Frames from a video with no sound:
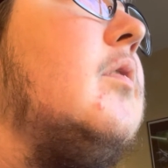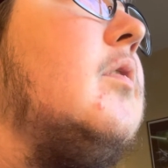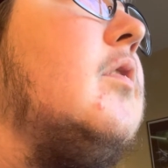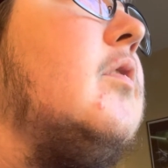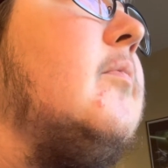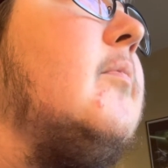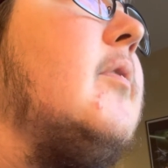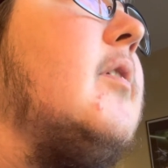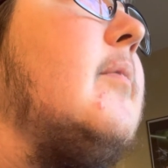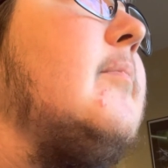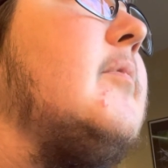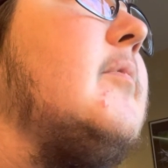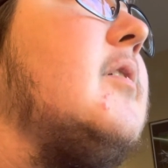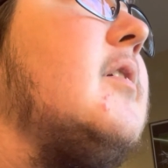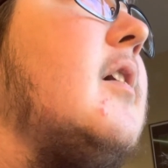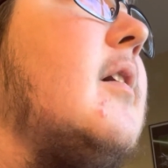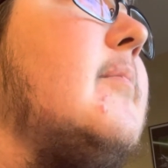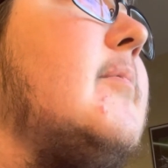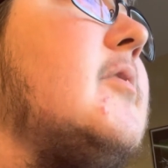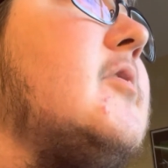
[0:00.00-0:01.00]
I
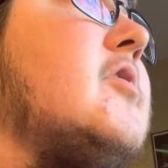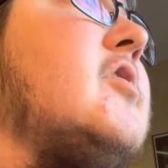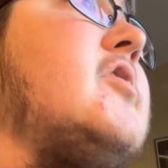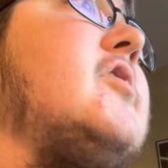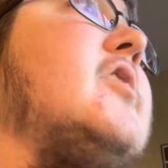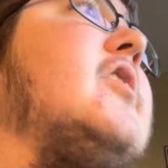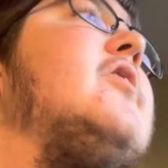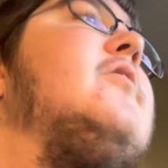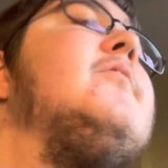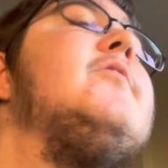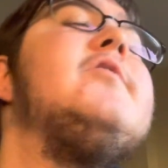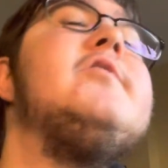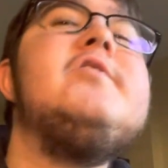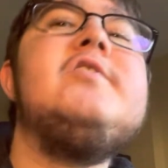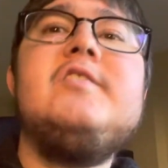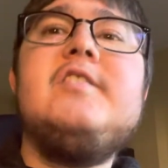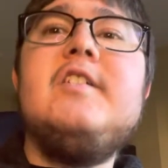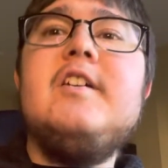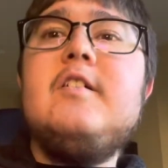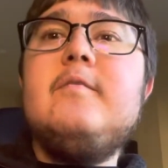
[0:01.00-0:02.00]
mean, stick
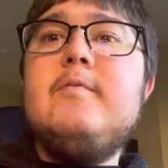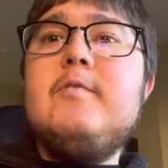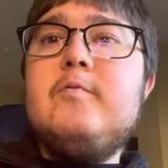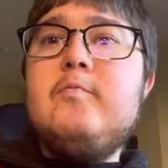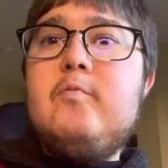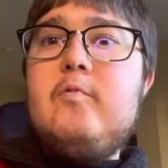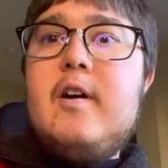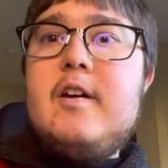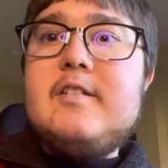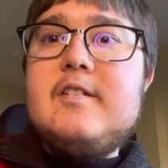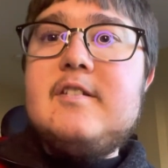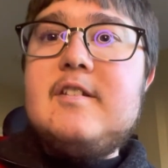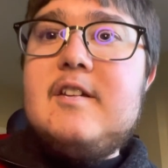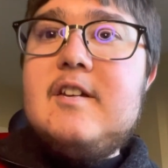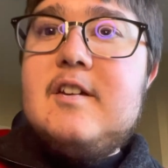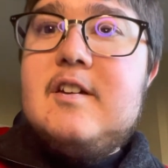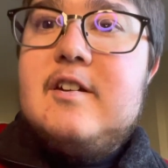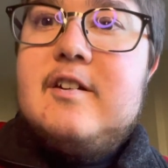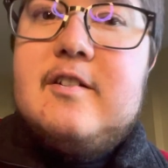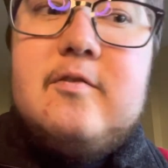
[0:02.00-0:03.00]
with what
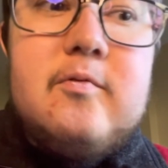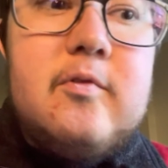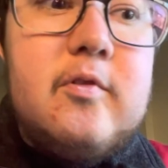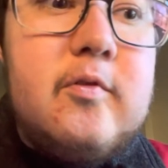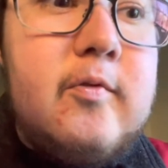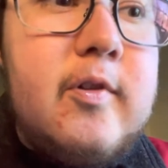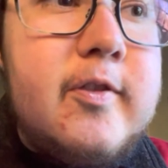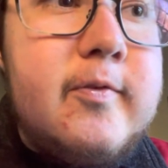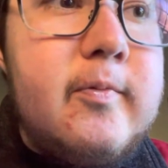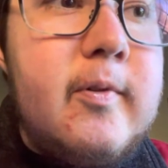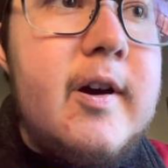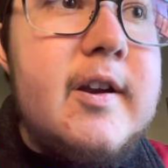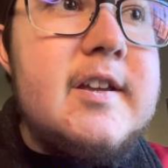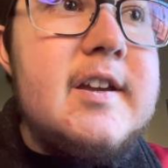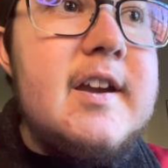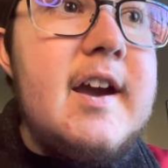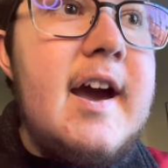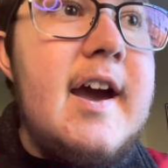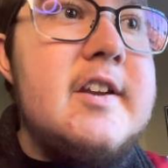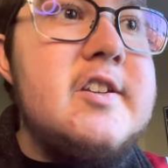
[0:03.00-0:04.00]

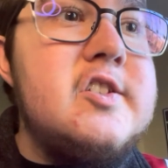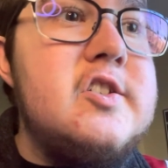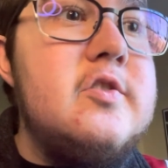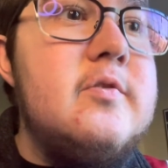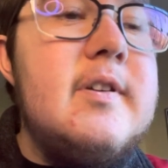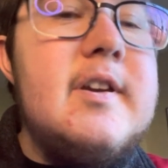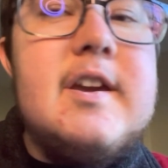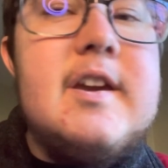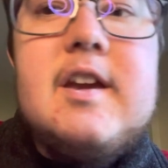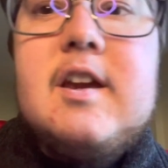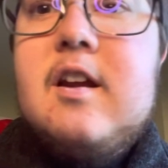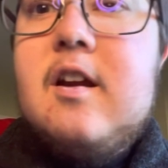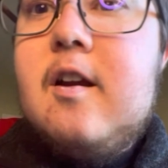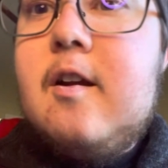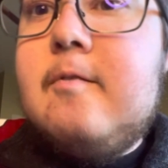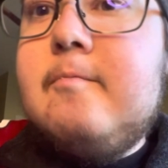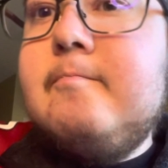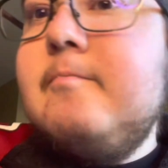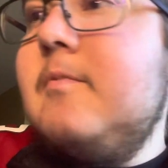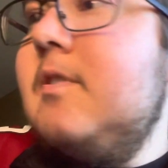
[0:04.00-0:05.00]
got you
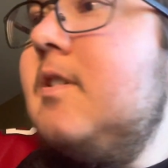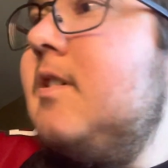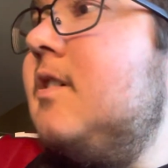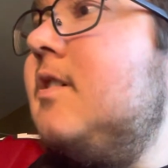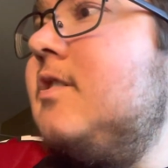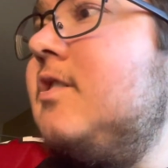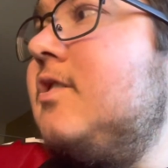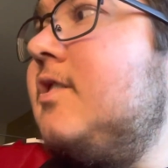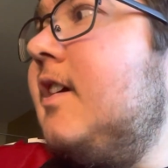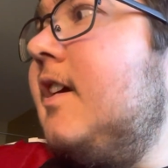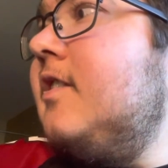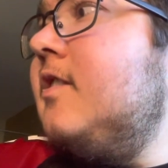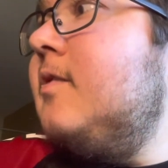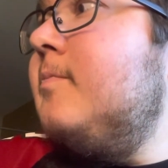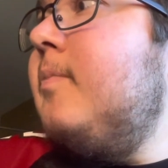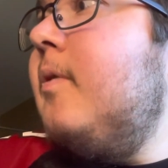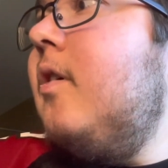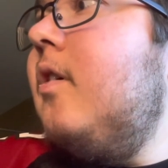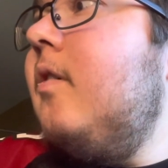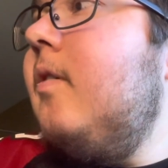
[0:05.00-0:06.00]
here. Just hand the
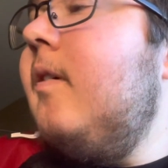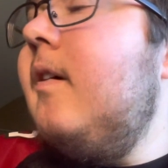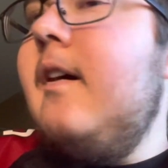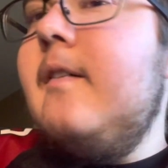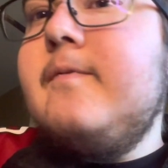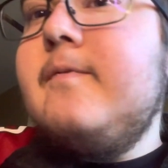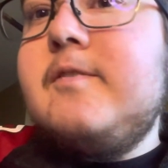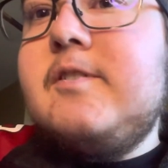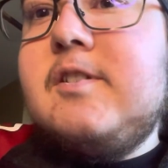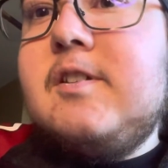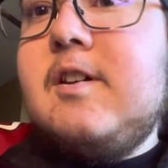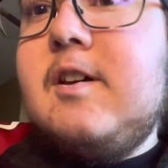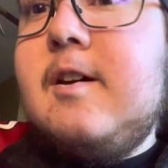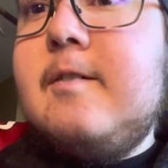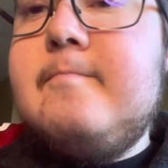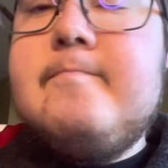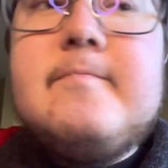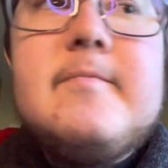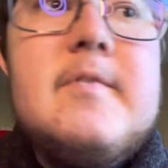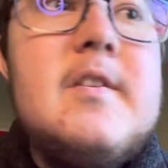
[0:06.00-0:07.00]
ball off
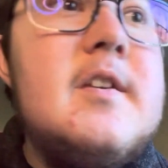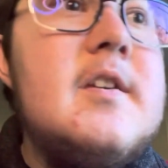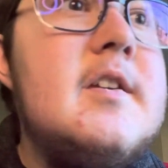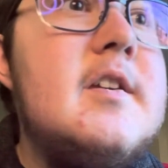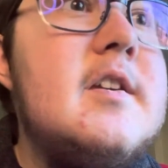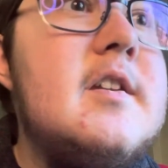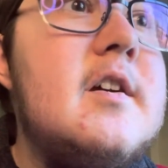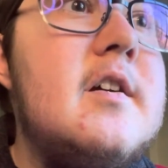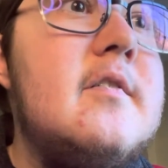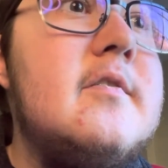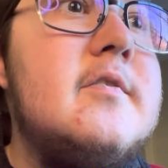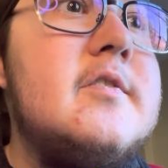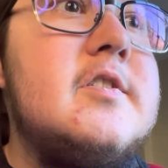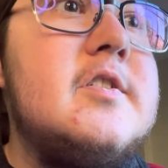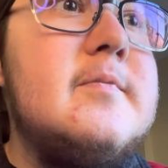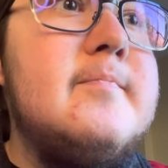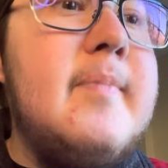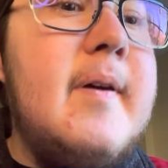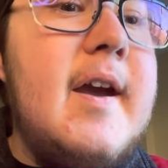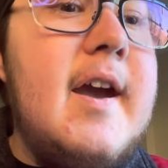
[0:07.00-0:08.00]
to, you know,
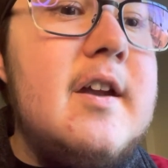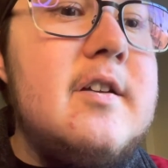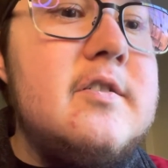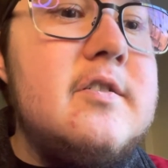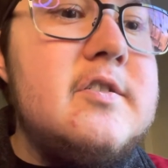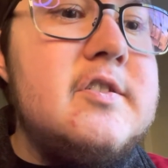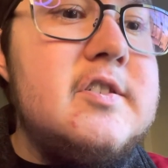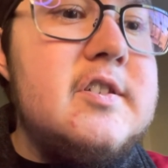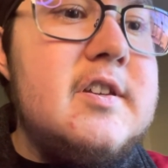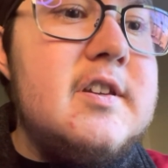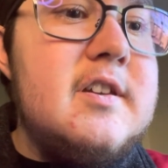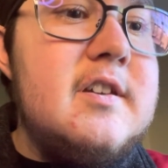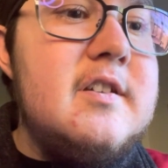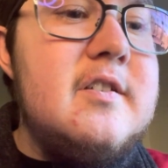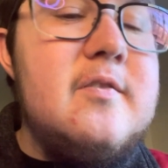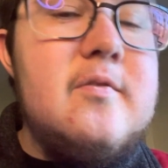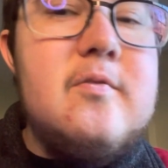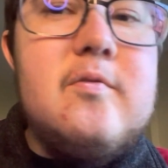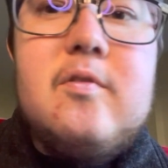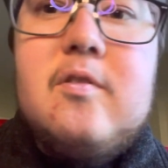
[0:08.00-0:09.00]
to
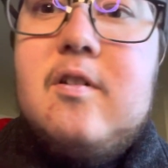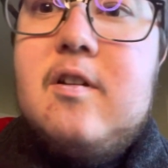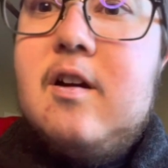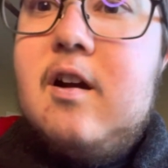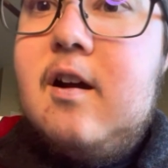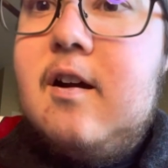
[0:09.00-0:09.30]
Patterson or